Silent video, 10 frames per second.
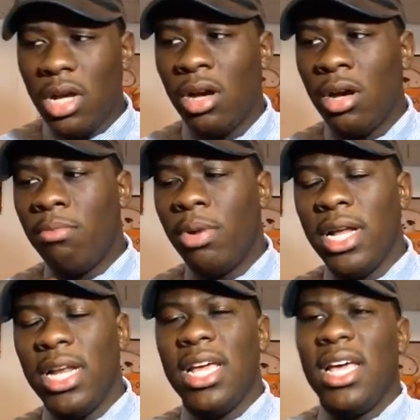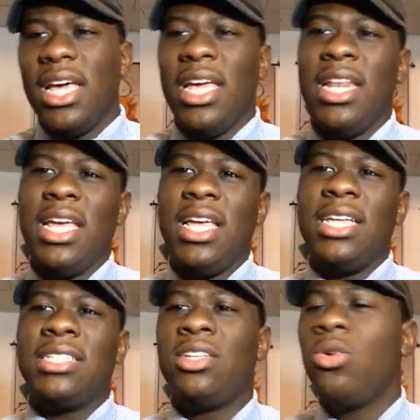But in the,
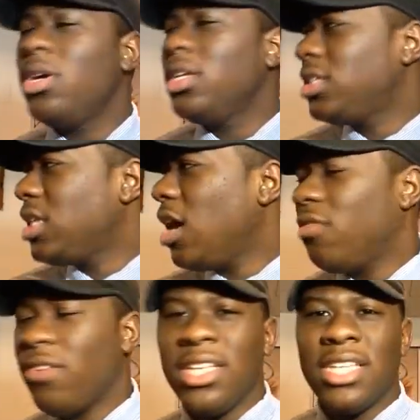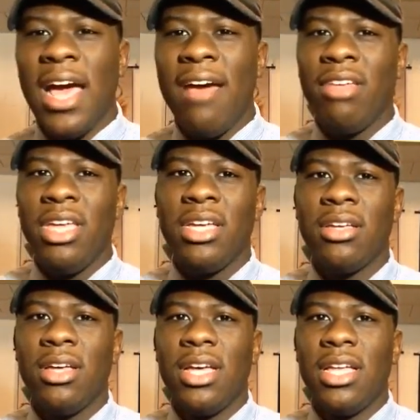it's doing stuff, it's
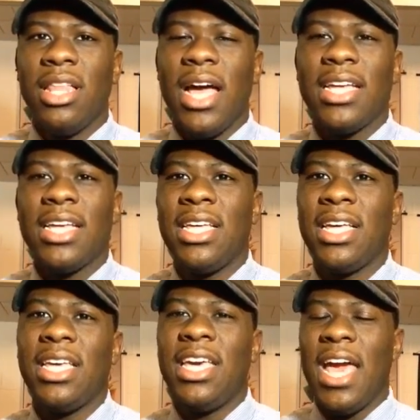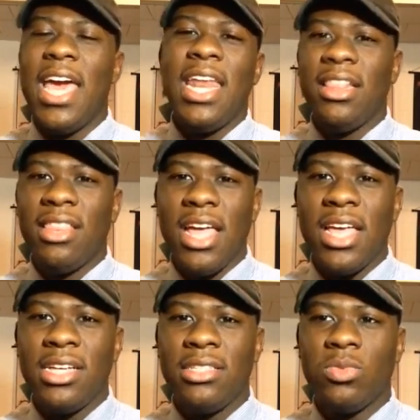having, like, canon
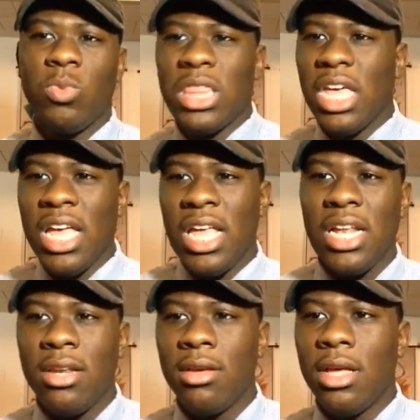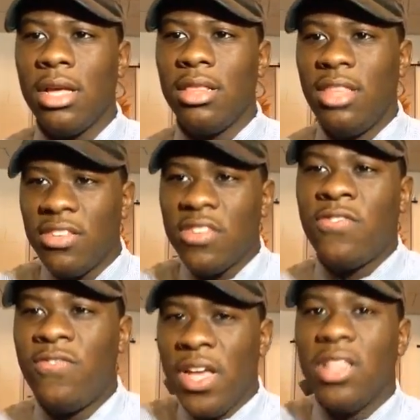things within this
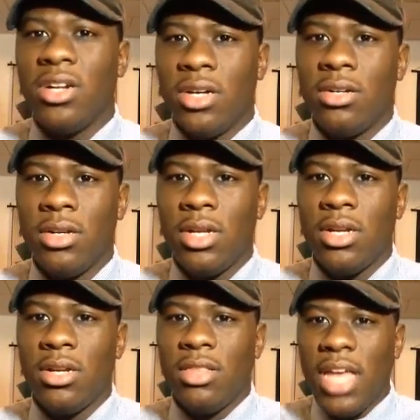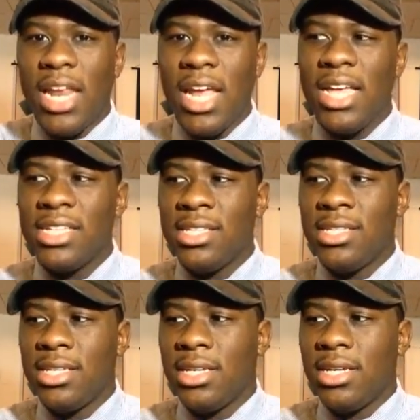filler that is